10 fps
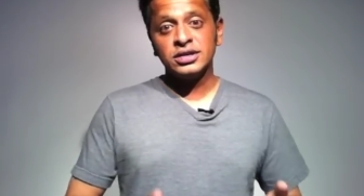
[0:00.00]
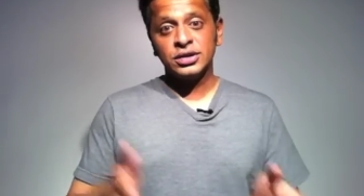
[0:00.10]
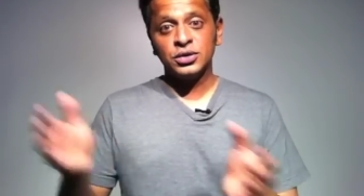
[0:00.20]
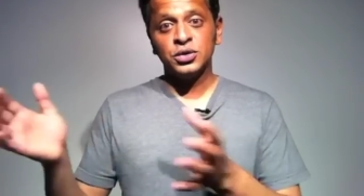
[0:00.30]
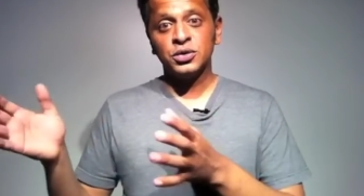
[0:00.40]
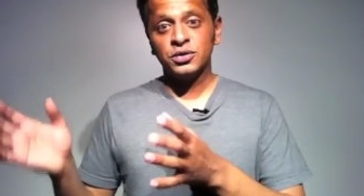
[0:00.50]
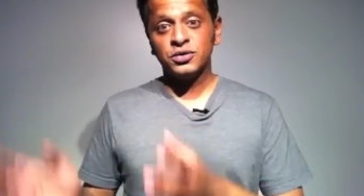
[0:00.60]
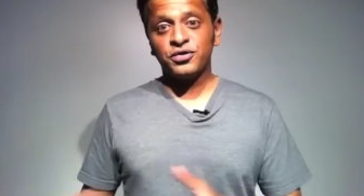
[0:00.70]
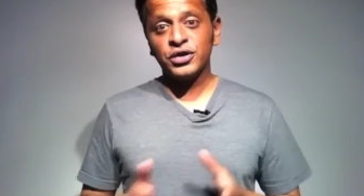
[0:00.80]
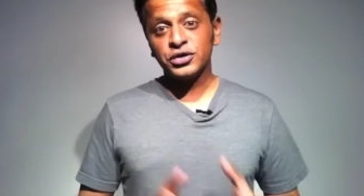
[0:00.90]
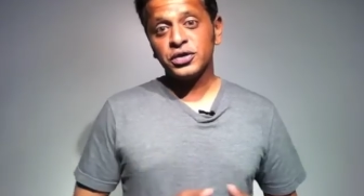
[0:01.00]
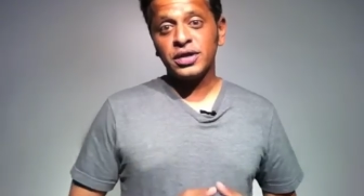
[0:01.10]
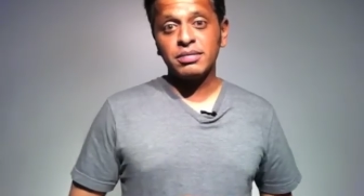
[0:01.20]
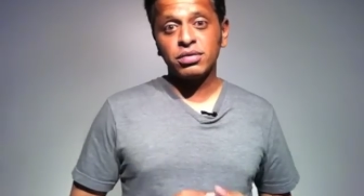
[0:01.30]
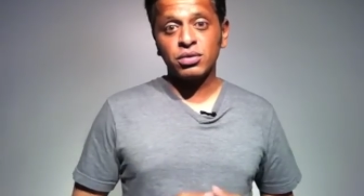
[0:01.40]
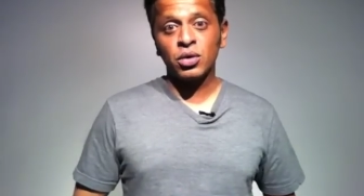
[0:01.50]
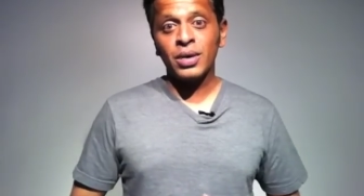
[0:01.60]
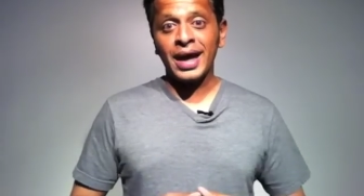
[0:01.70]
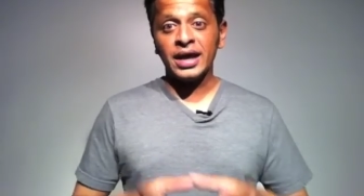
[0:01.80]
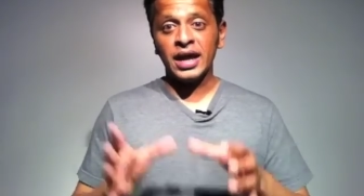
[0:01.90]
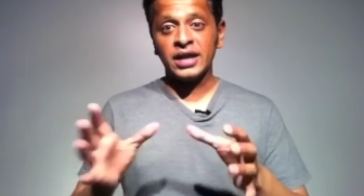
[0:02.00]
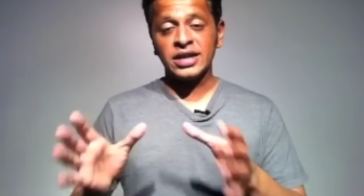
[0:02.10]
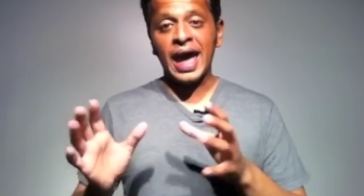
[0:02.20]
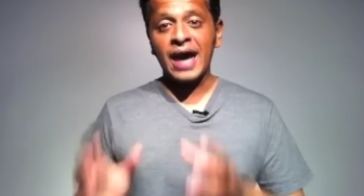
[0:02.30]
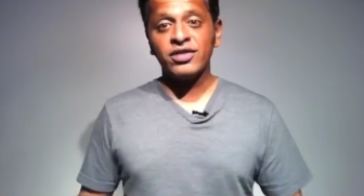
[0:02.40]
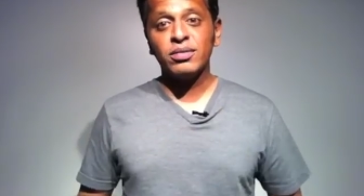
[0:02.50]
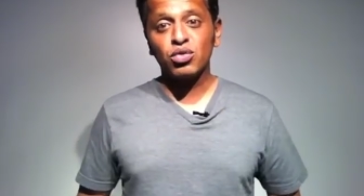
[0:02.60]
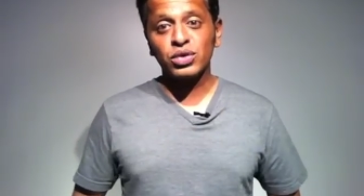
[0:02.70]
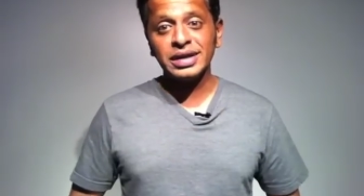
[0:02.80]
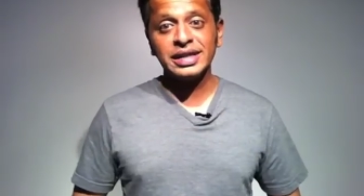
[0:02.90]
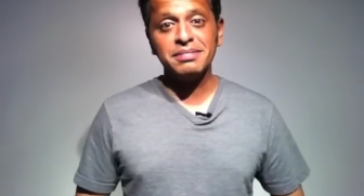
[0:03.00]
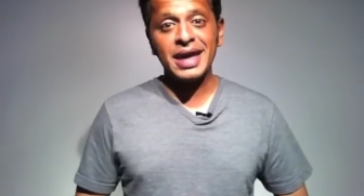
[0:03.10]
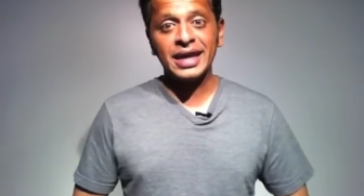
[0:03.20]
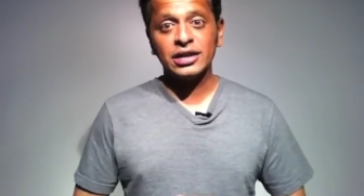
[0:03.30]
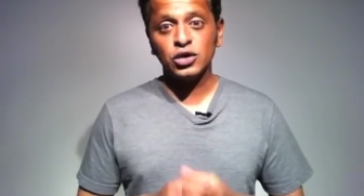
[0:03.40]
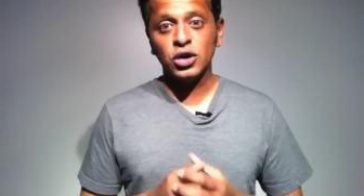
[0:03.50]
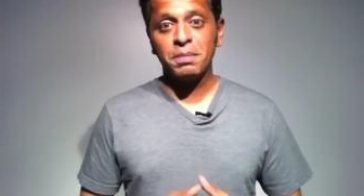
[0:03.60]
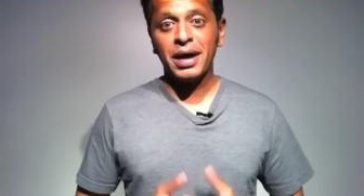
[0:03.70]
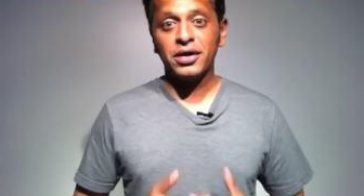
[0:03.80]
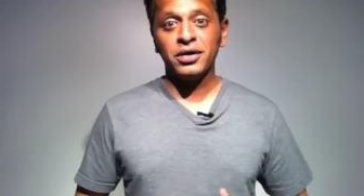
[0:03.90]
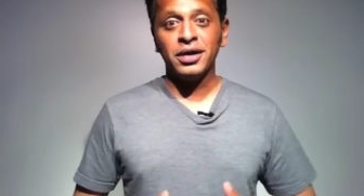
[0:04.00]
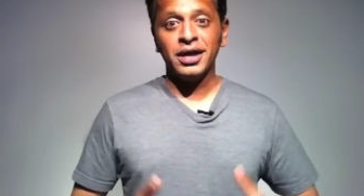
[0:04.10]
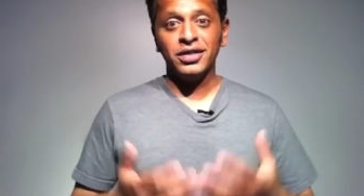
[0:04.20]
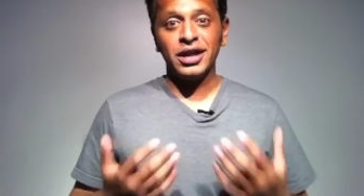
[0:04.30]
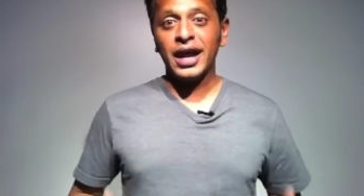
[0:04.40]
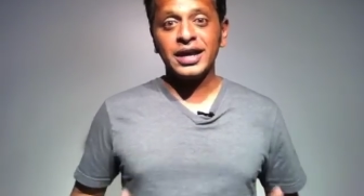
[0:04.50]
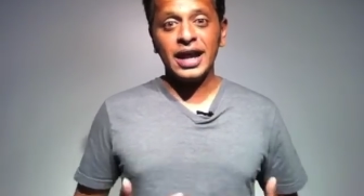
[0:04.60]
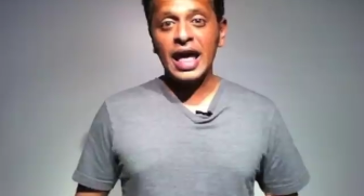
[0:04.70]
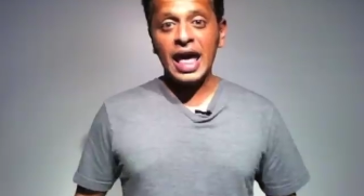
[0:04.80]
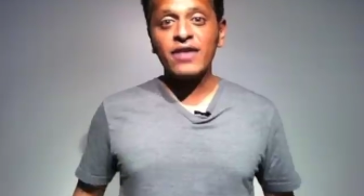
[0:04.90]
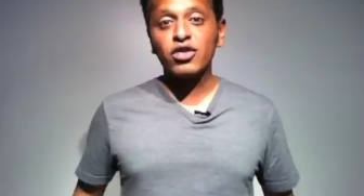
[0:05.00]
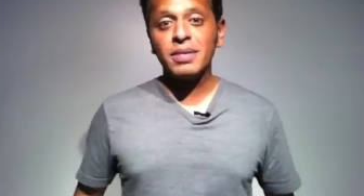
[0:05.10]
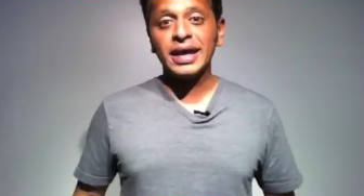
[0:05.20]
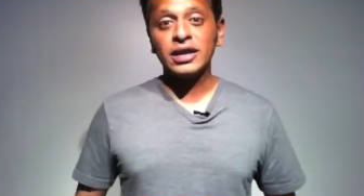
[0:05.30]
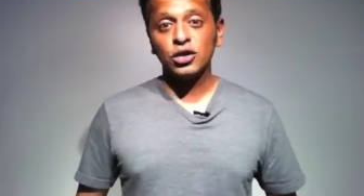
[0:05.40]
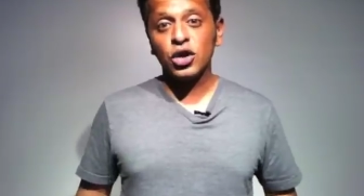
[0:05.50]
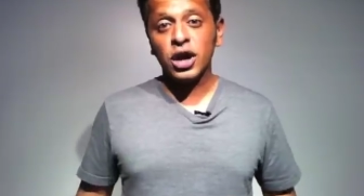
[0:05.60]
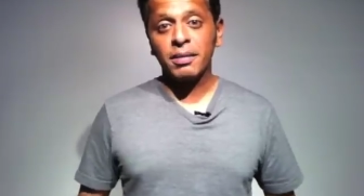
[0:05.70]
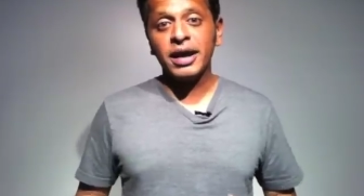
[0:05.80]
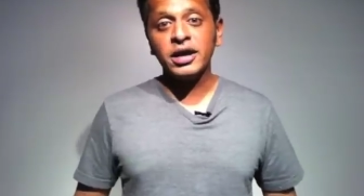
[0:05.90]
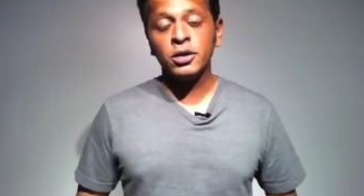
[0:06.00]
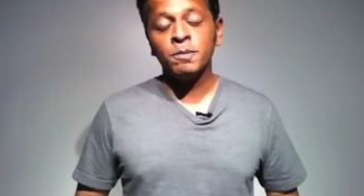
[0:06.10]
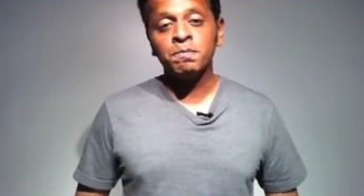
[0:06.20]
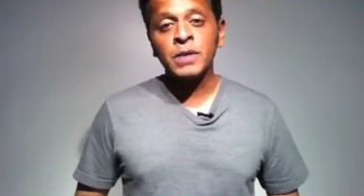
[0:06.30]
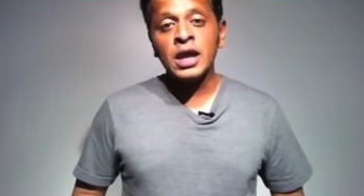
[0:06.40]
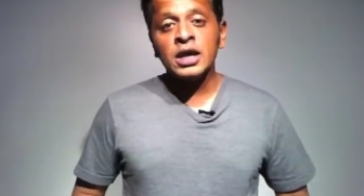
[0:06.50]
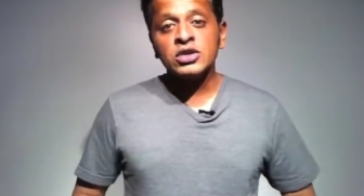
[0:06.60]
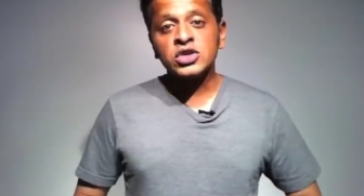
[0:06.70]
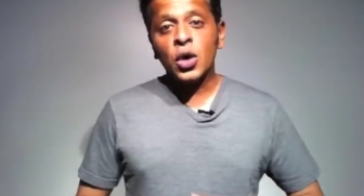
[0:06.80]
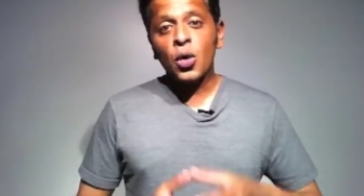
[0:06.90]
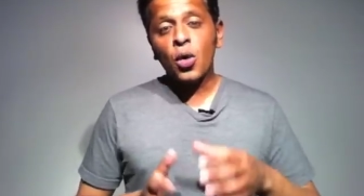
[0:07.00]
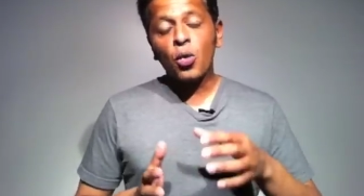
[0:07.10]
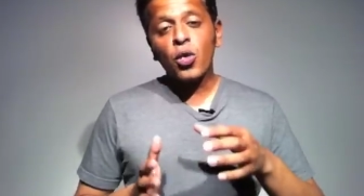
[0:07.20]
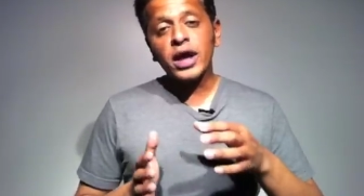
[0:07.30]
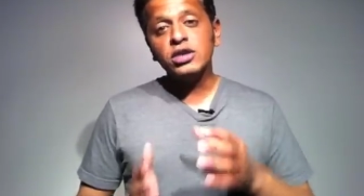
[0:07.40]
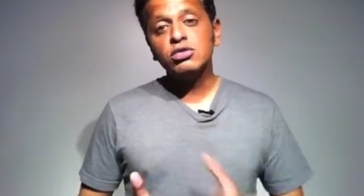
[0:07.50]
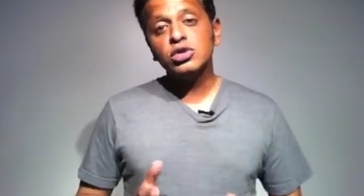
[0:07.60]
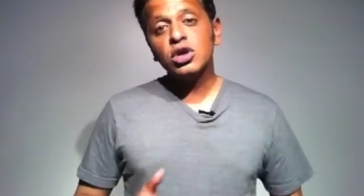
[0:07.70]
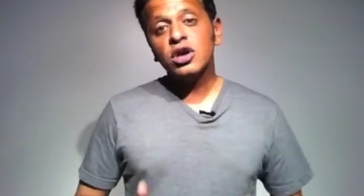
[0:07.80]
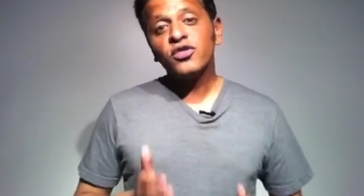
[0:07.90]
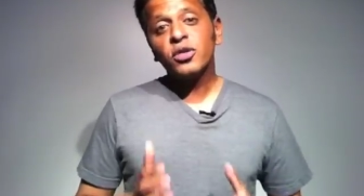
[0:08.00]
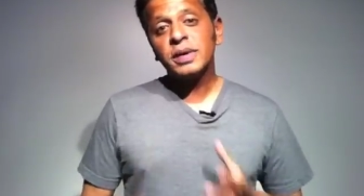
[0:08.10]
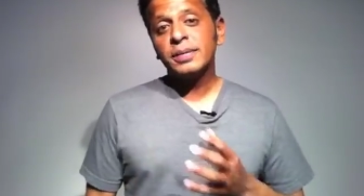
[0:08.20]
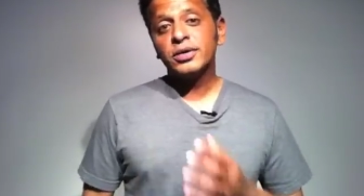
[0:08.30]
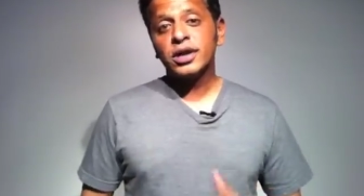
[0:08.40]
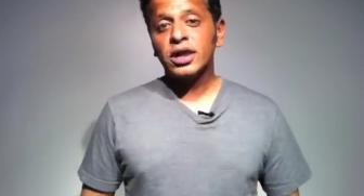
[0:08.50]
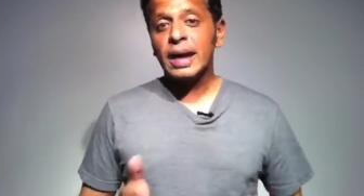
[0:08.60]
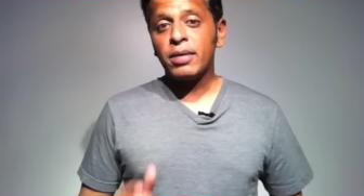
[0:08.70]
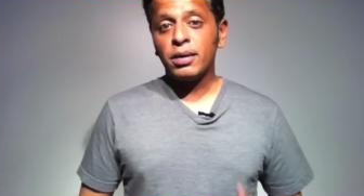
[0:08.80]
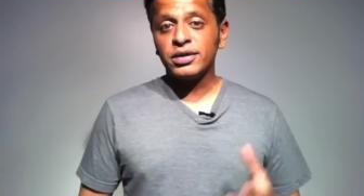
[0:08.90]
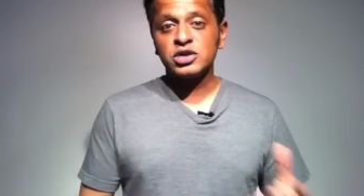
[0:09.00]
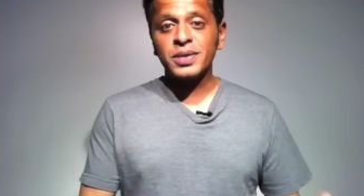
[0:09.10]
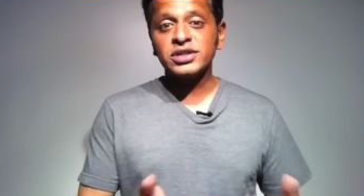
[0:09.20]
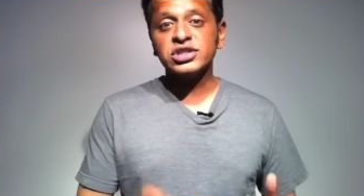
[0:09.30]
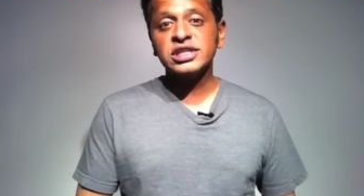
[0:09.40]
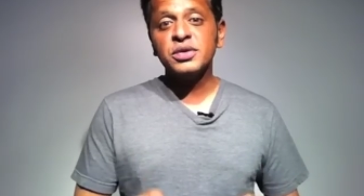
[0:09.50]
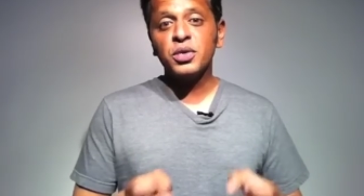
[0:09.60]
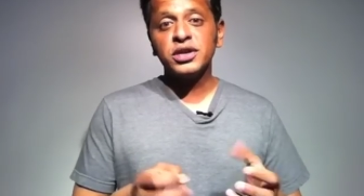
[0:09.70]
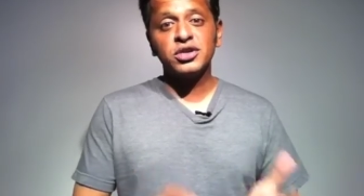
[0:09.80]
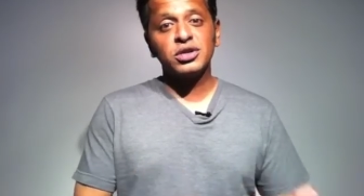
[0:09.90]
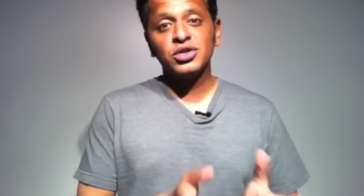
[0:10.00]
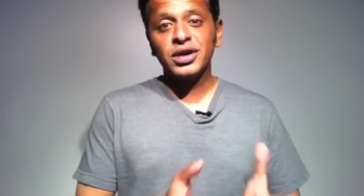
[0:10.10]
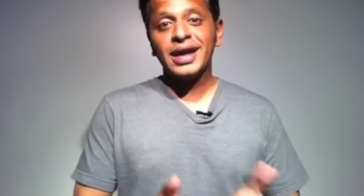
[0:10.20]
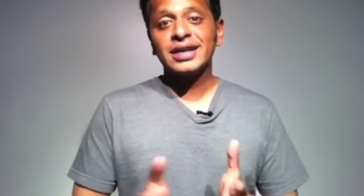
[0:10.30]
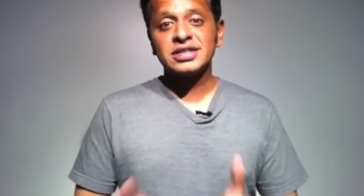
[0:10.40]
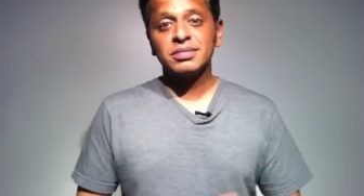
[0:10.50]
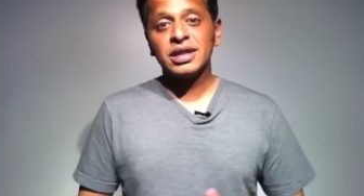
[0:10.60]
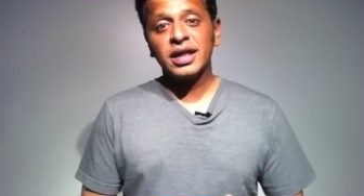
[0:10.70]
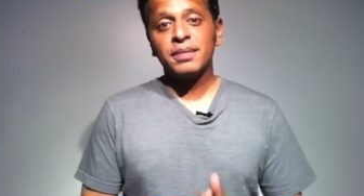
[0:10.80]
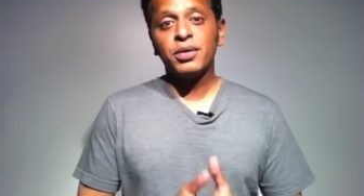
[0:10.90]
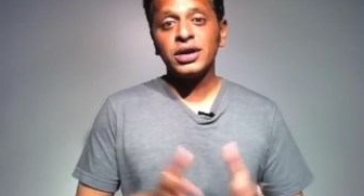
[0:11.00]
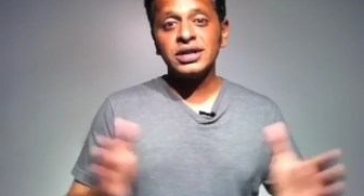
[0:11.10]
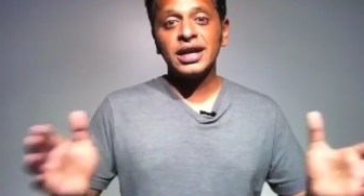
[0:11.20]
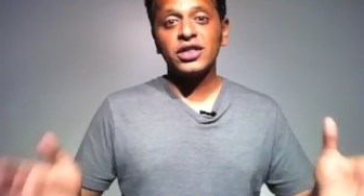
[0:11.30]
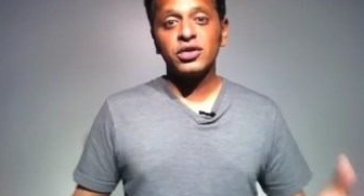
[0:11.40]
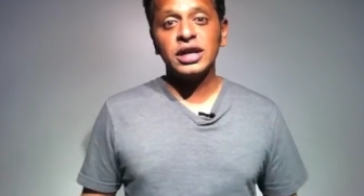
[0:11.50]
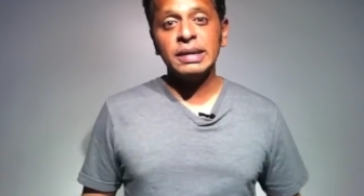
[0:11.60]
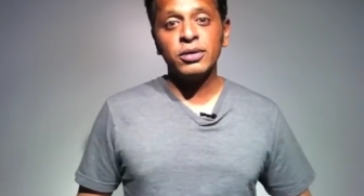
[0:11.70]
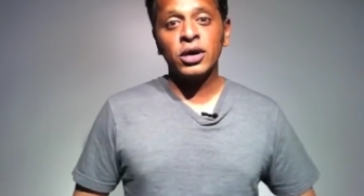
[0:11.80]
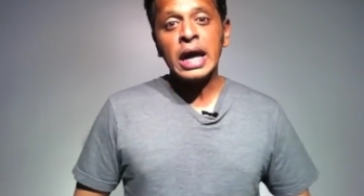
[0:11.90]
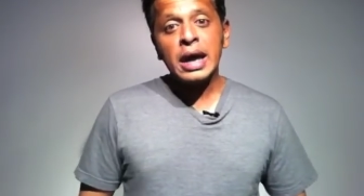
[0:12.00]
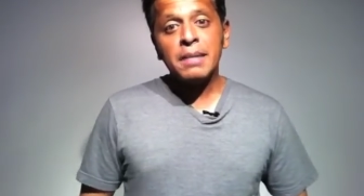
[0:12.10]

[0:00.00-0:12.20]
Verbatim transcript: to filter them through and, and to have him really make it look better than I could ever make it look on my own. So, when you look for people to collaborate with, especially when you're looking at something like putting together an ebook,